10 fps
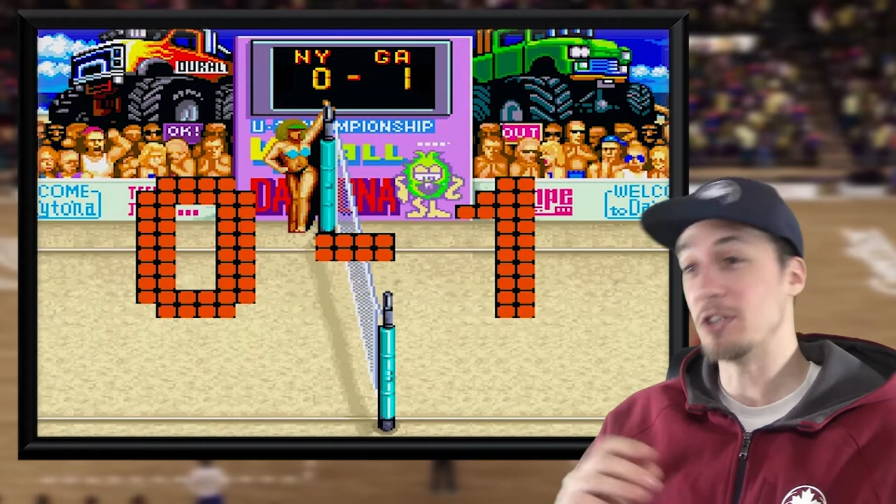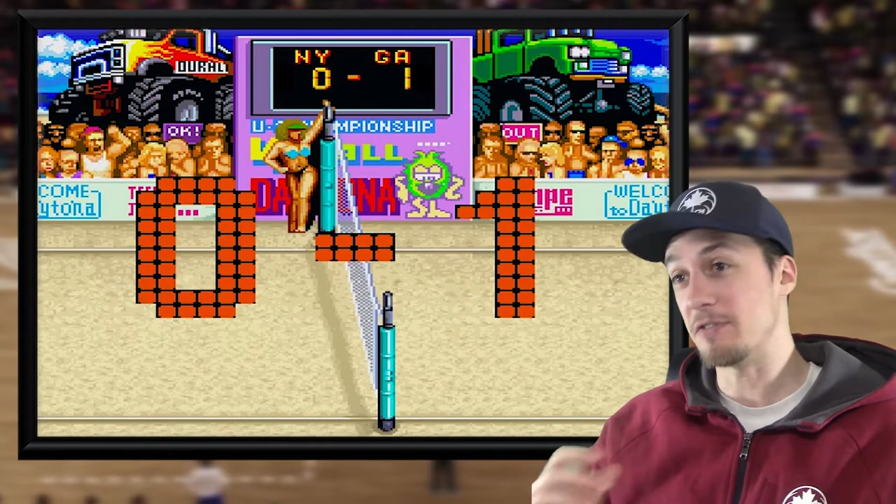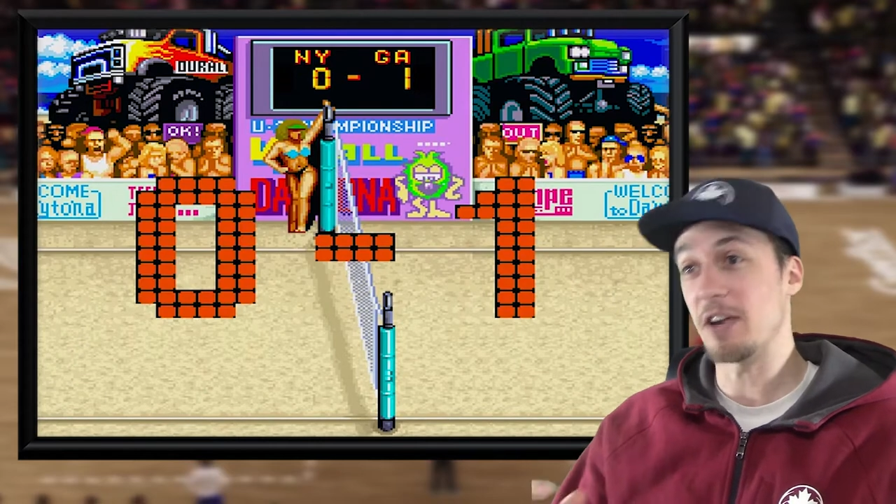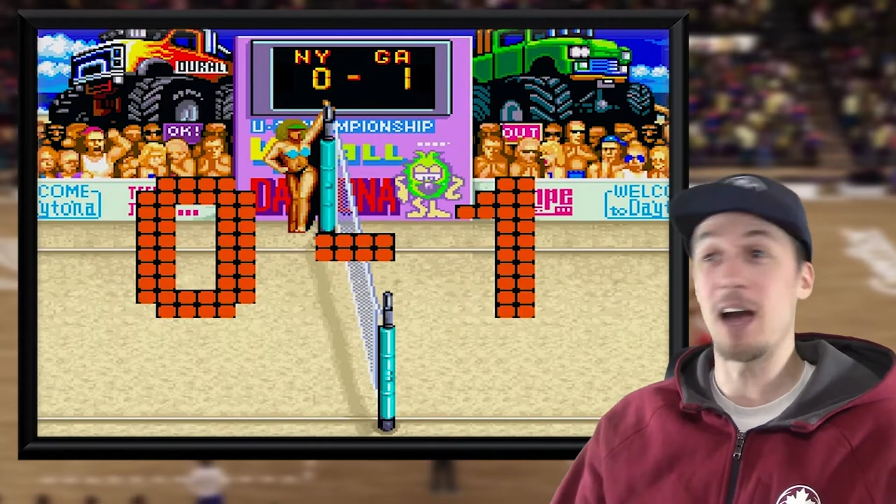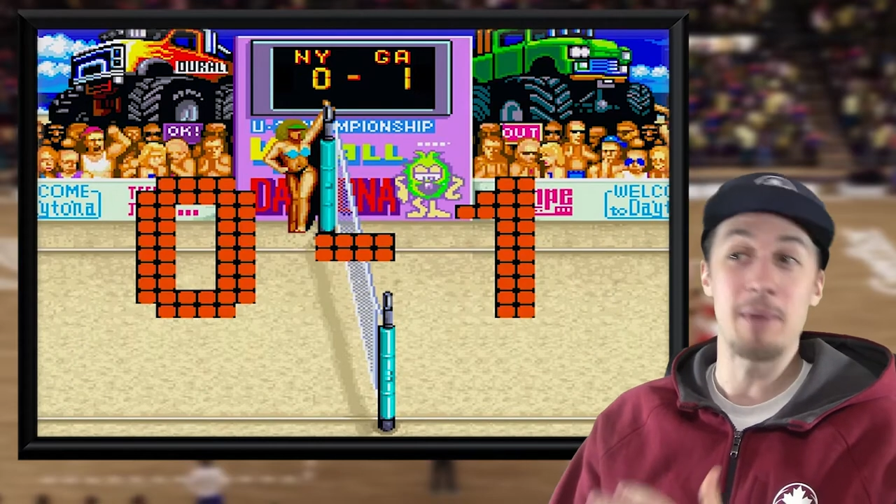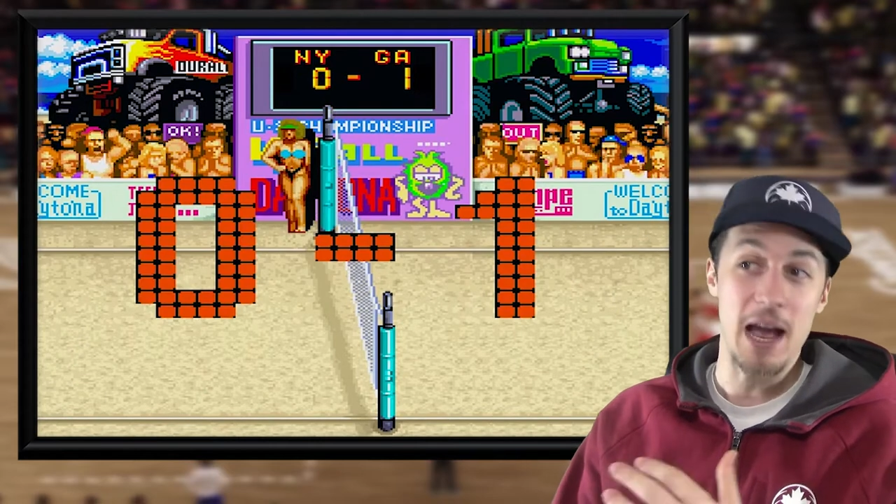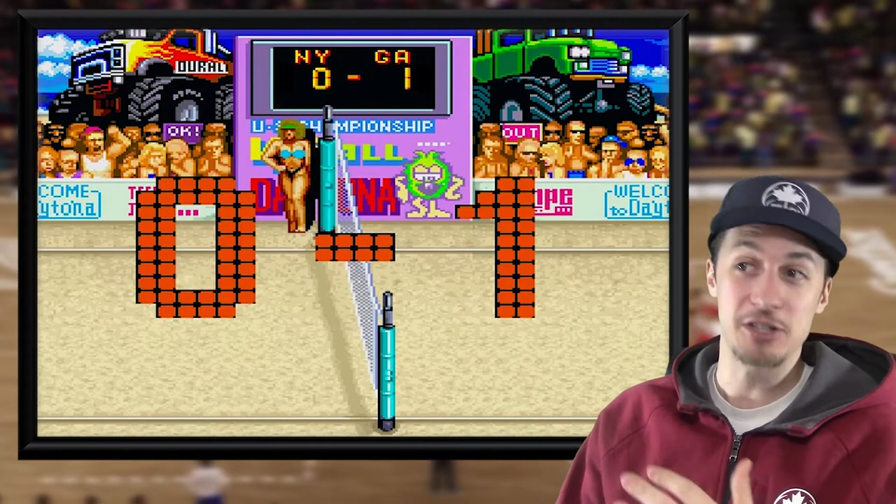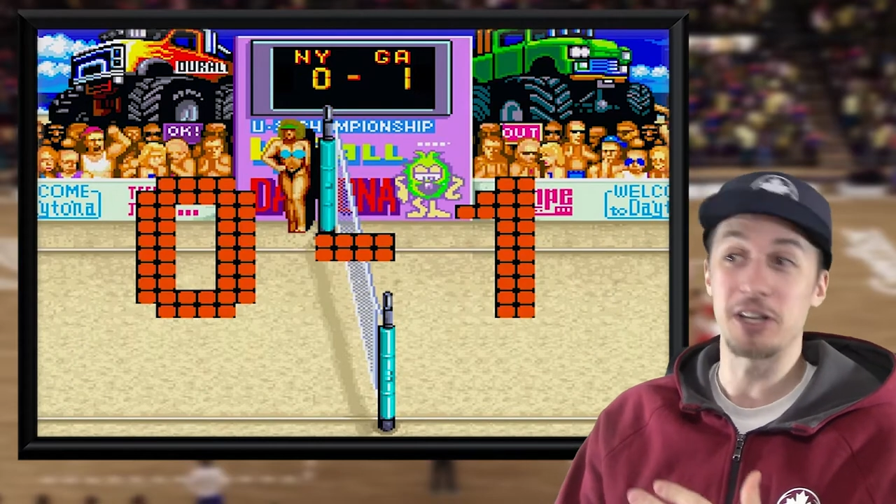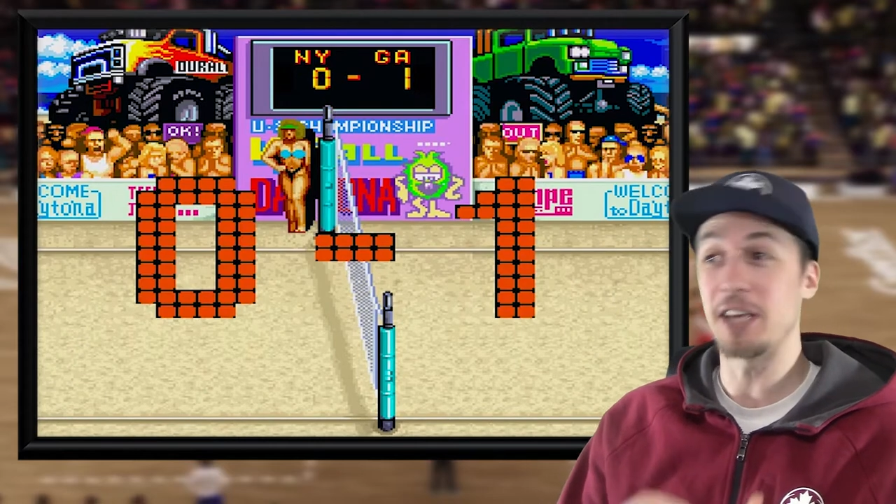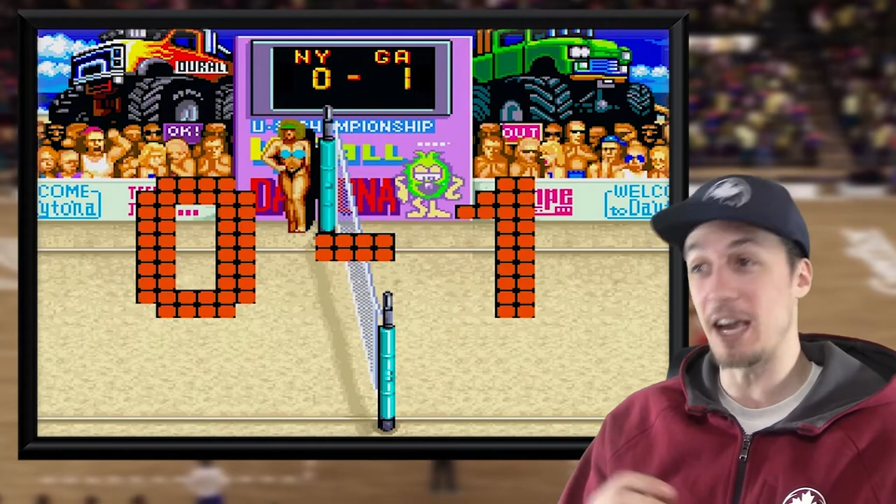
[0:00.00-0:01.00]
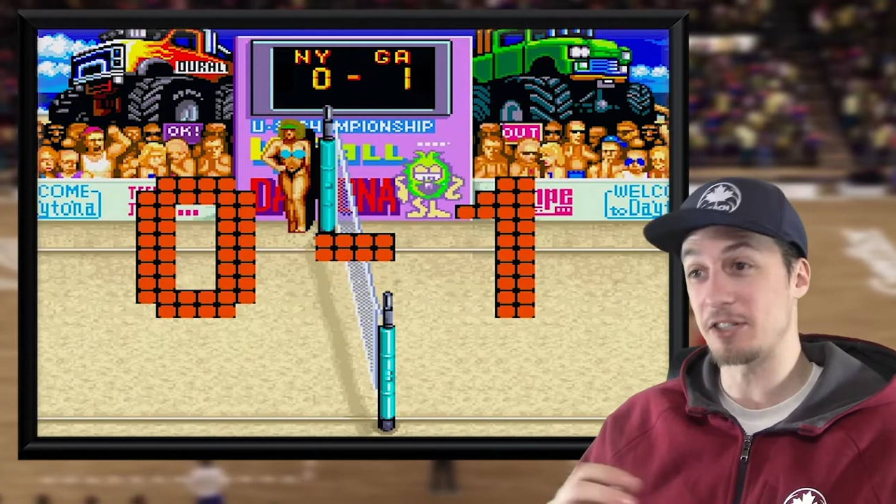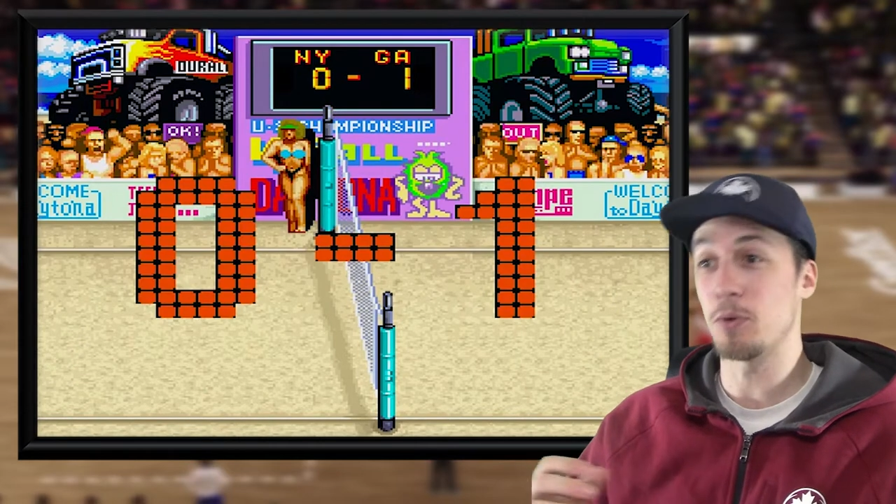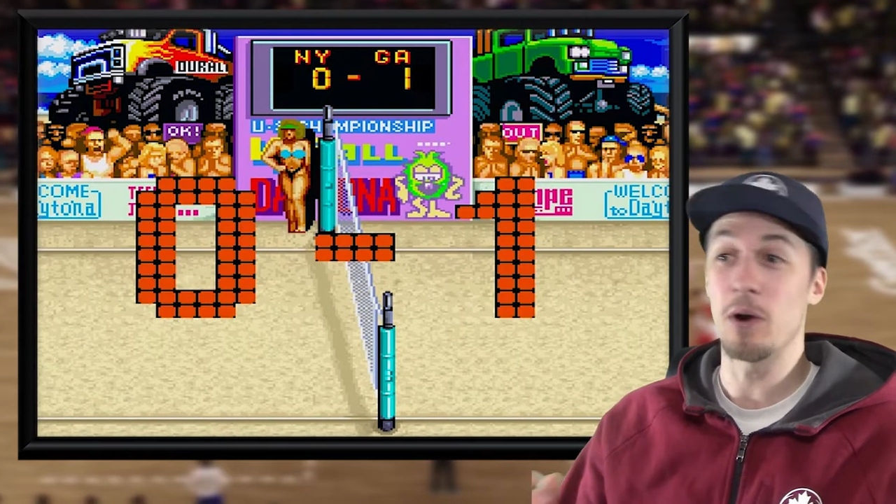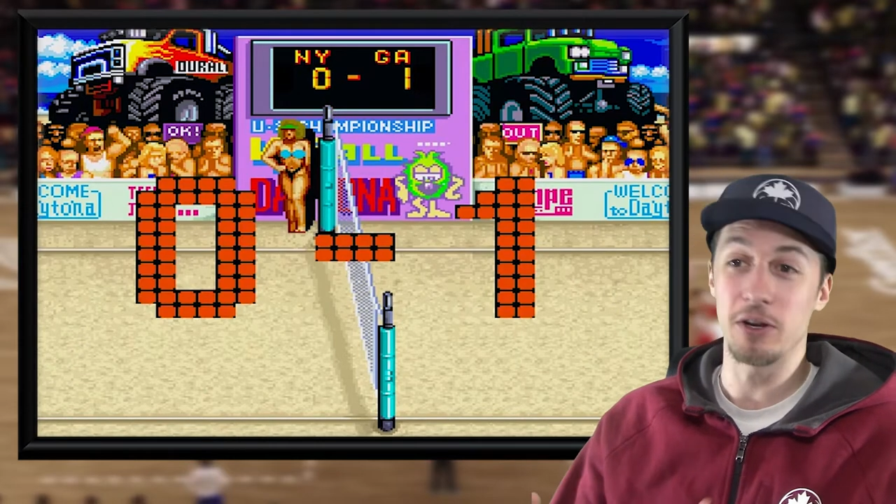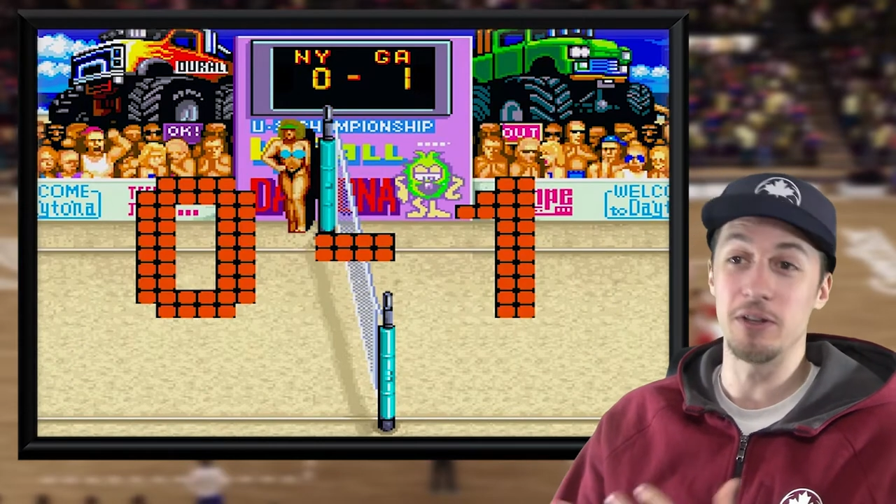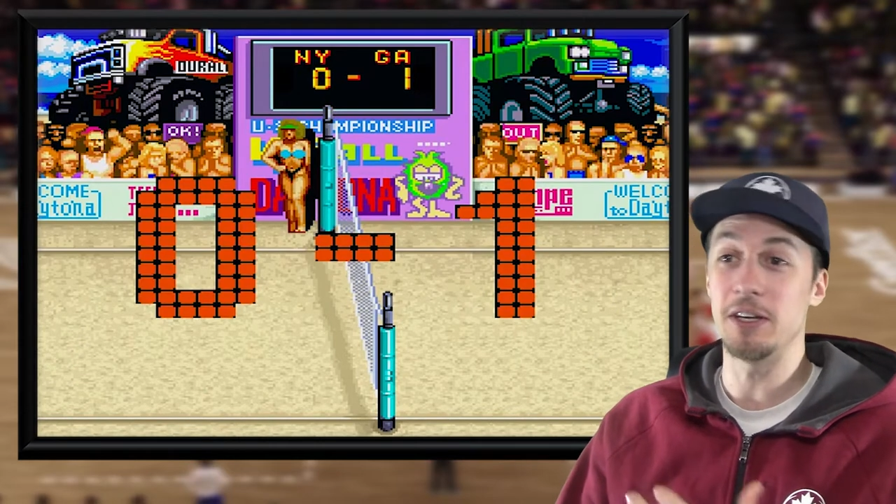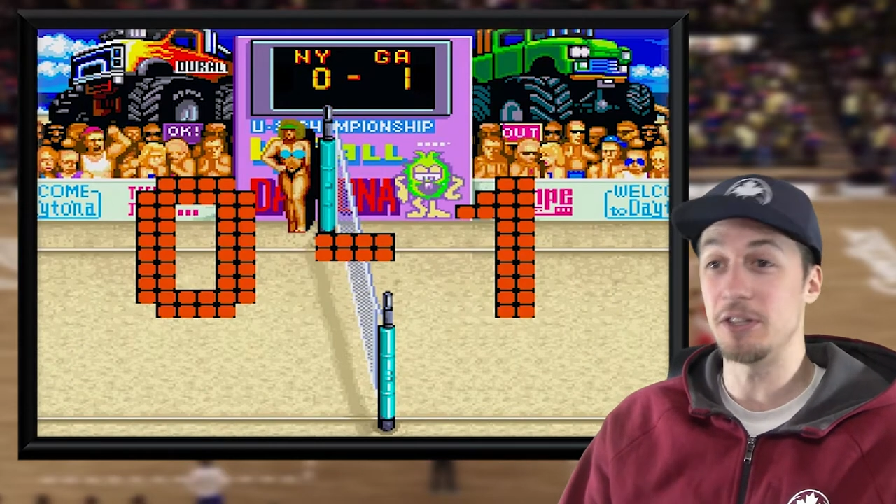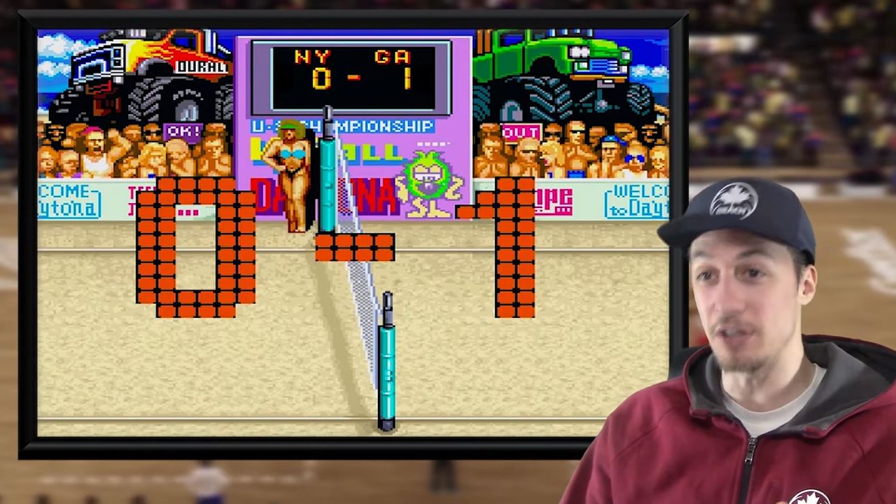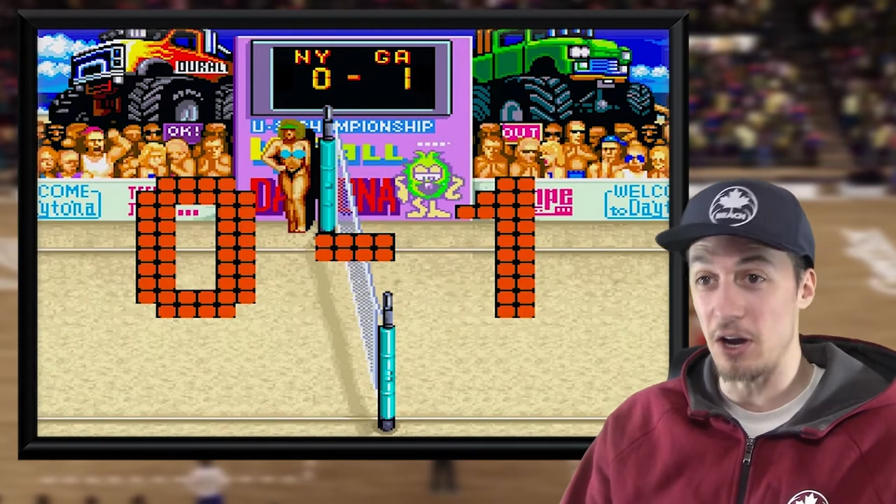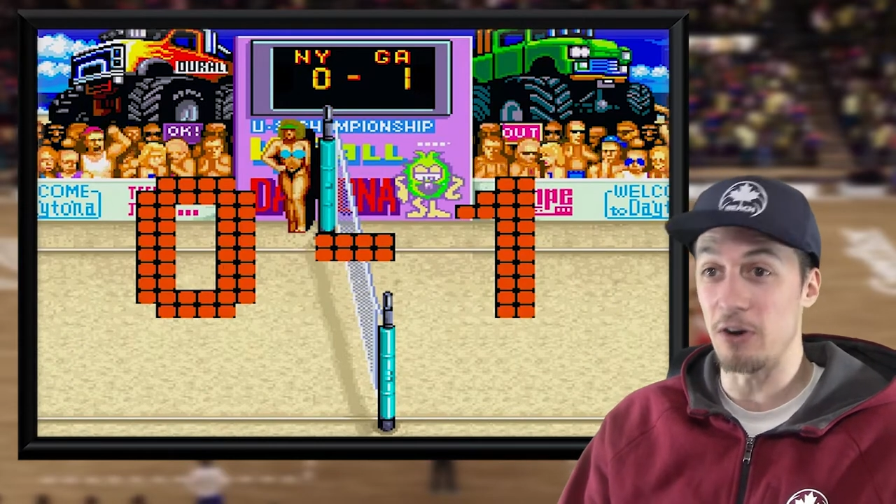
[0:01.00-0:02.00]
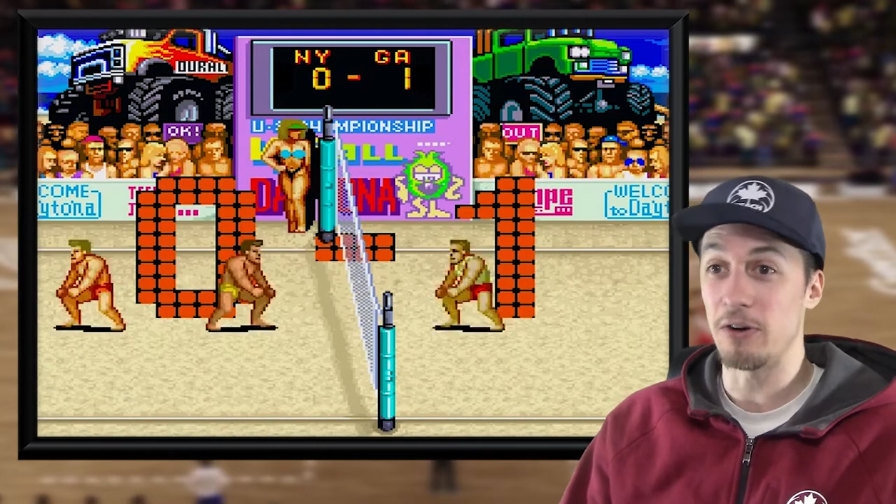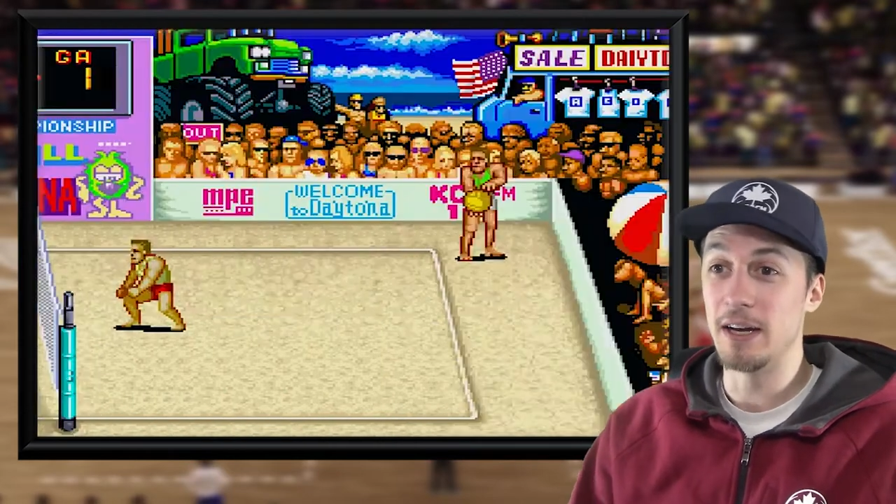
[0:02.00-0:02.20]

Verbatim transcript: you have time to actually get to where you need to go.